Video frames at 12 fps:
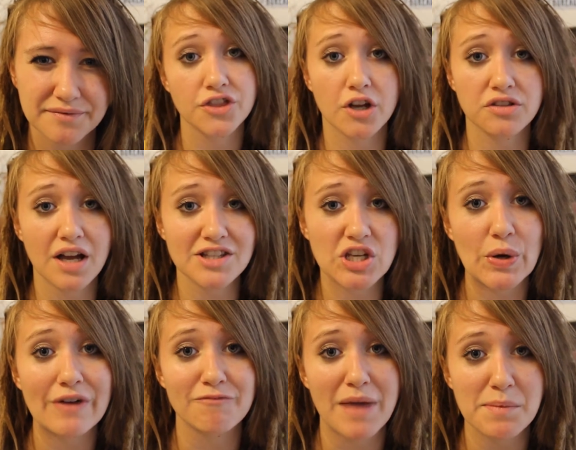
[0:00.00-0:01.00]
They're thought to
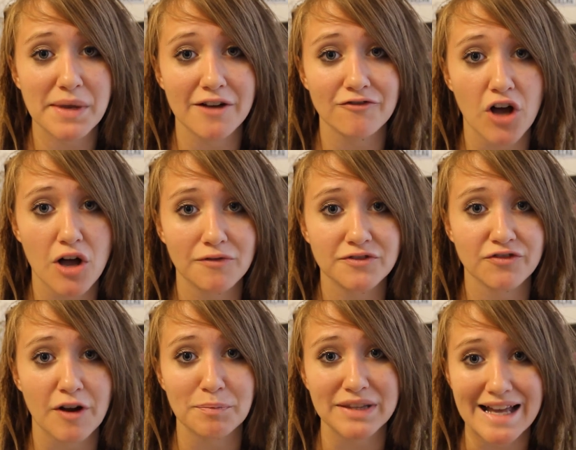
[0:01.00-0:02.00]
have maybe evolved
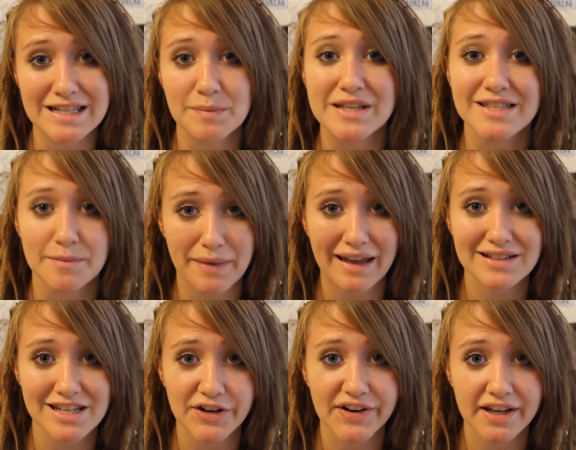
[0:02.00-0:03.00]
from plasmids and
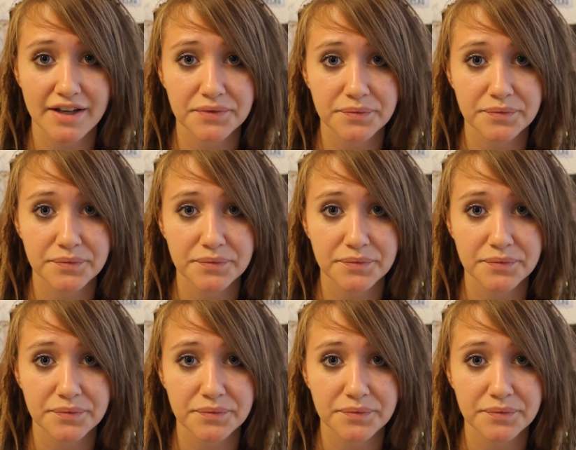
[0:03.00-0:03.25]
bacteria.